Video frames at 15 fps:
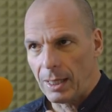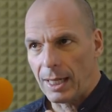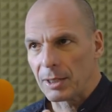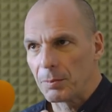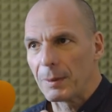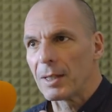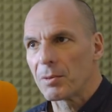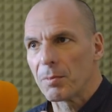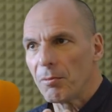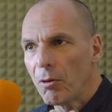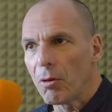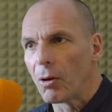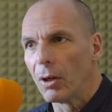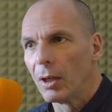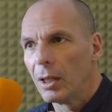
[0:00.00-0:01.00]
experienced
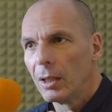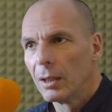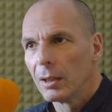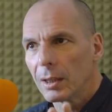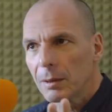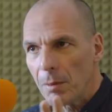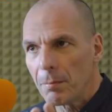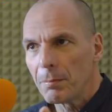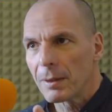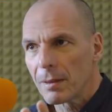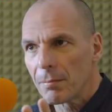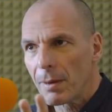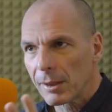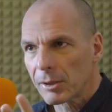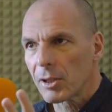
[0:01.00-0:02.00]
before. Remember
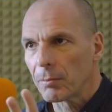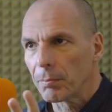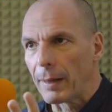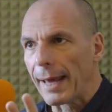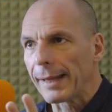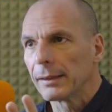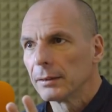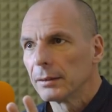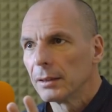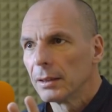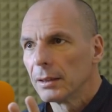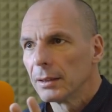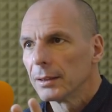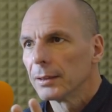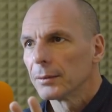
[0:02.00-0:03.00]
the Marshall Plan.
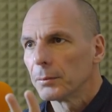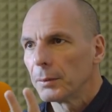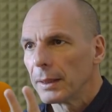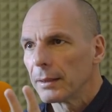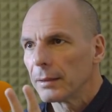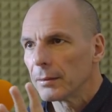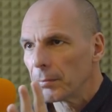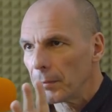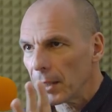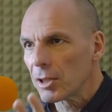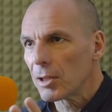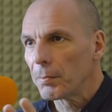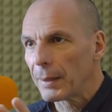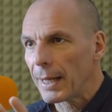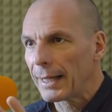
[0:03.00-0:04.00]
When the
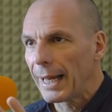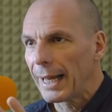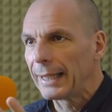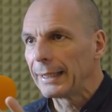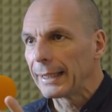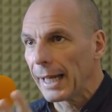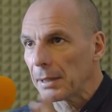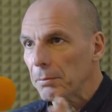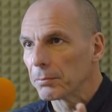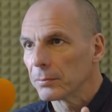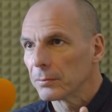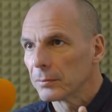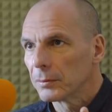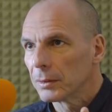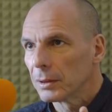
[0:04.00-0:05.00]
Marshall Plan aid
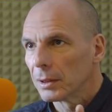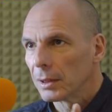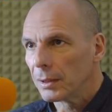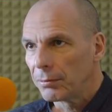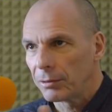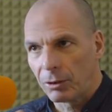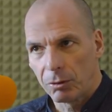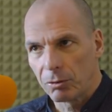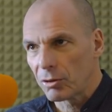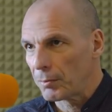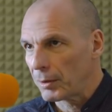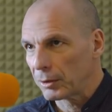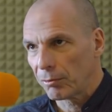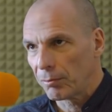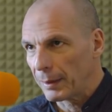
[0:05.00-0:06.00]
came, a huge
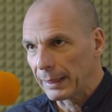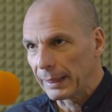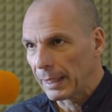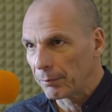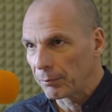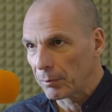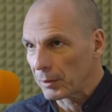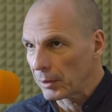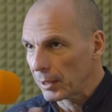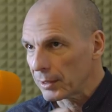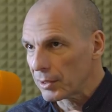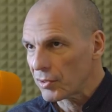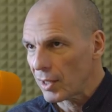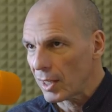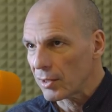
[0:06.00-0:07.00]
amount of money came from the
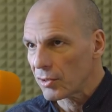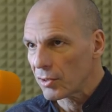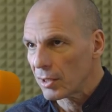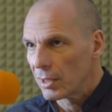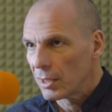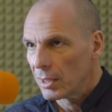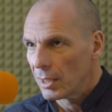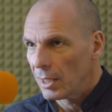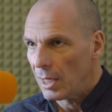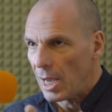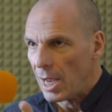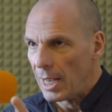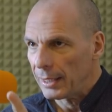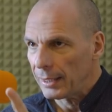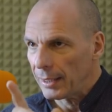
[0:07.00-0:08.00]
United States,
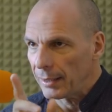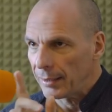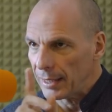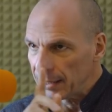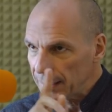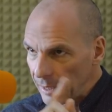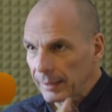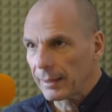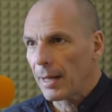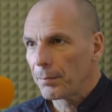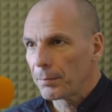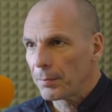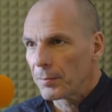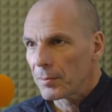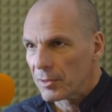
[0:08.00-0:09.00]
and they set
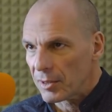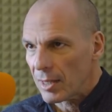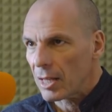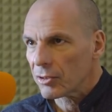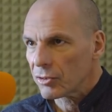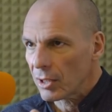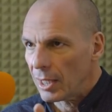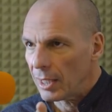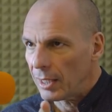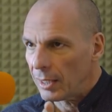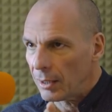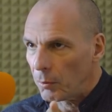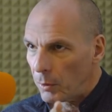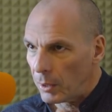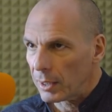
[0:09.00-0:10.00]
up such
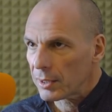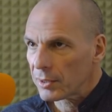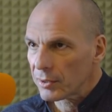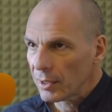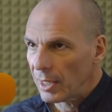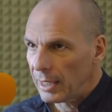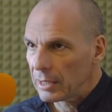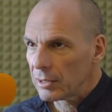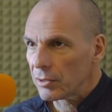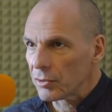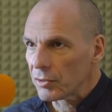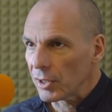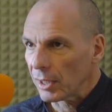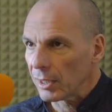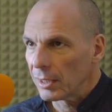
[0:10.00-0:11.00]
a works
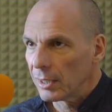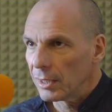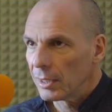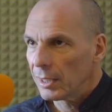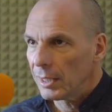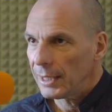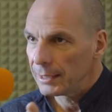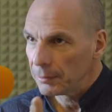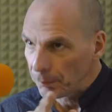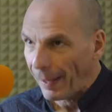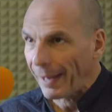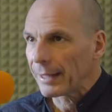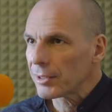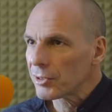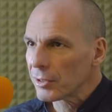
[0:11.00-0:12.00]
agency in
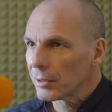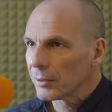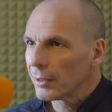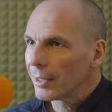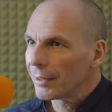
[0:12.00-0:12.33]
Paris.